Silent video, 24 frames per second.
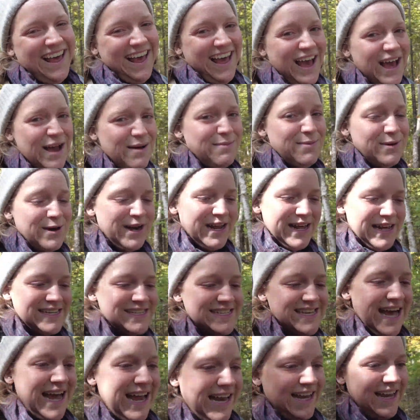I'm pretty
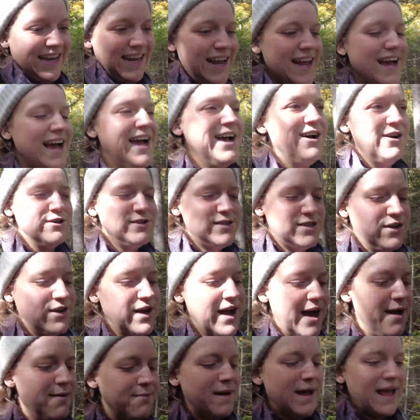excited. I also
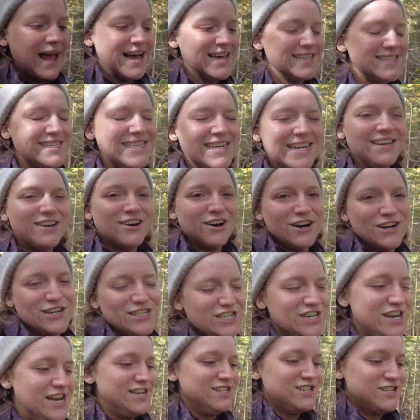got my SD card
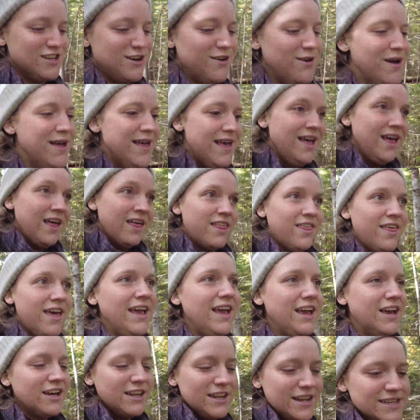changed, so
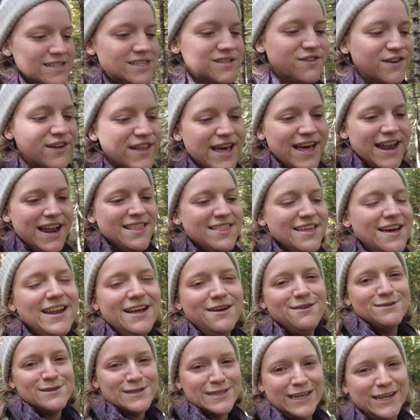thank goodness for that. I thought I
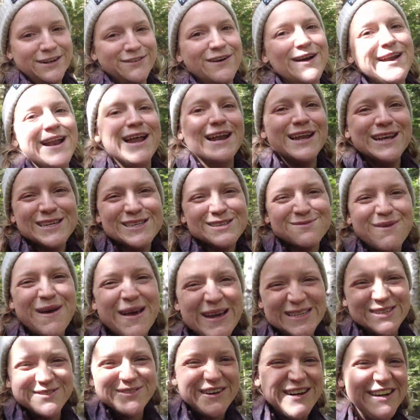was gonna run out of
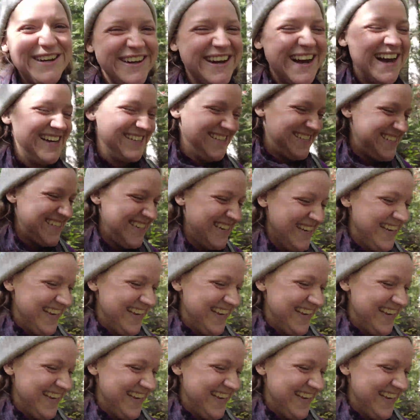space for you guys.